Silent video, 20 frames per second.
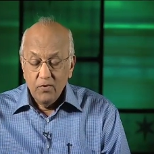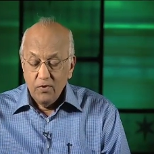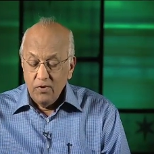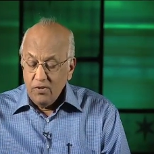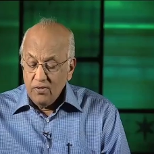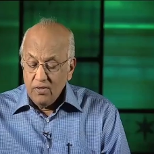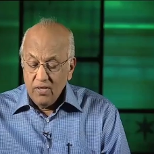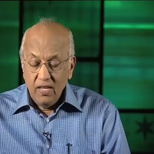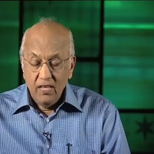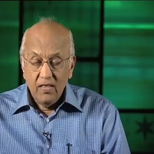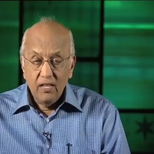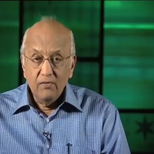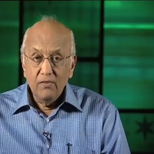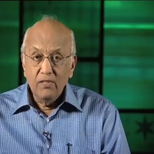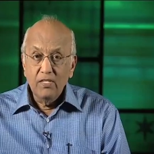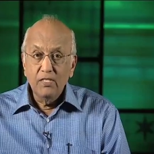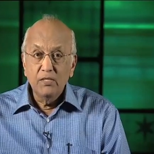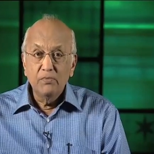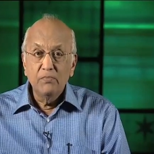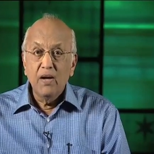Don't you think they
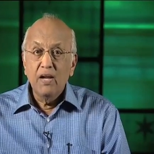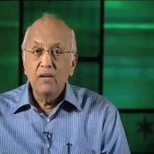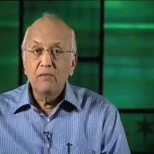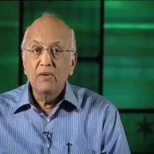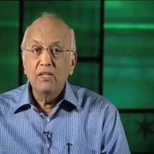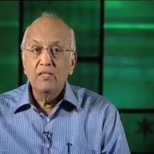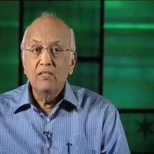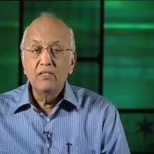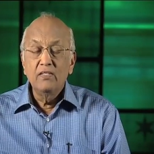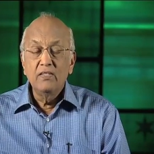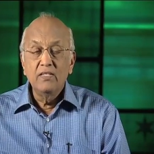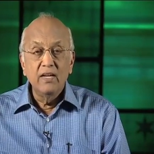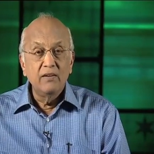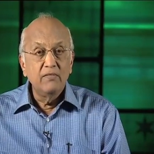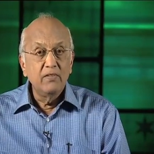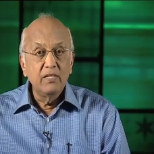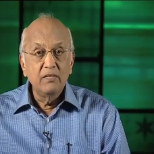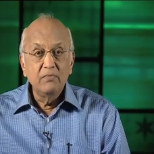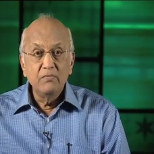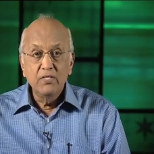were inspired by the
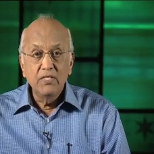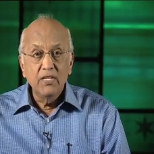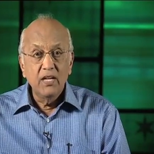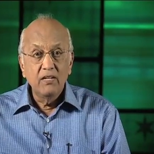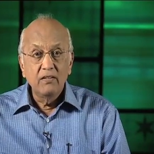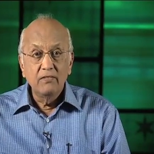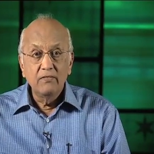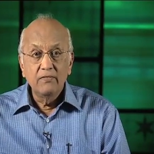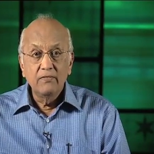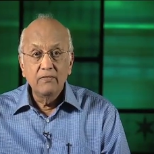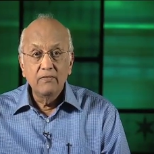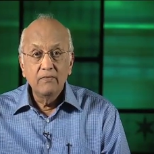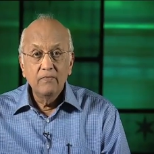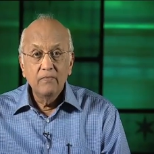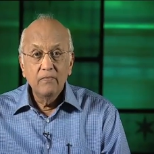devil himself?